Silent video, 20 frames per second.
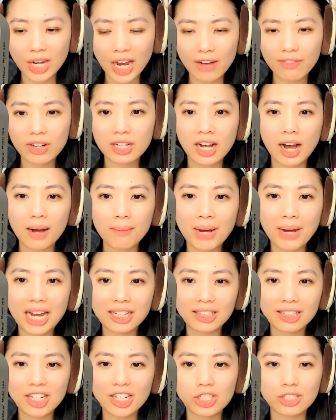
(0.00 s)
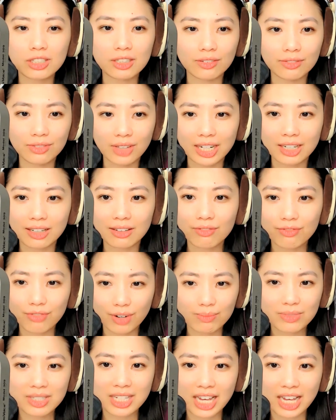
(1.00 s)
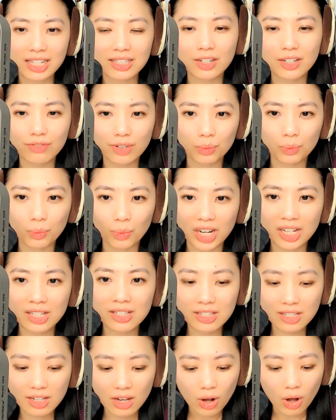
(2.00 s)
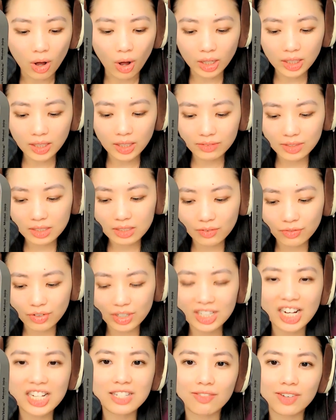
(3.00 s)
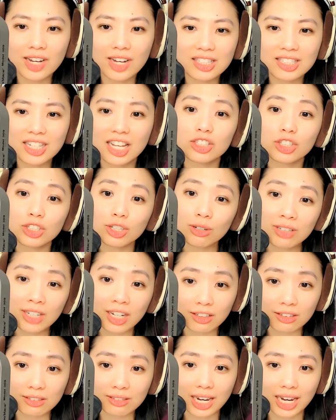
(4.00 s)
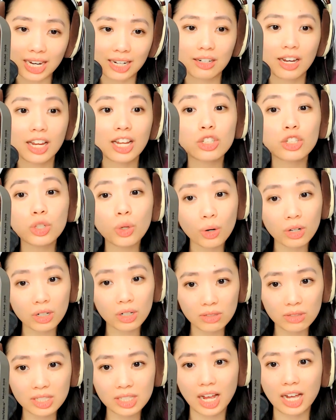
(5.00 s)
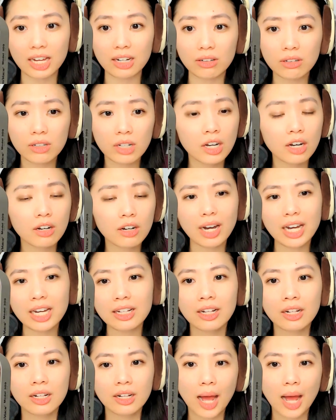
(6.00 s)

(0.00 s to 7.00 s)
you have a compilation of like from 10 different ones, all of the different kinds of content you can create in your own style, right?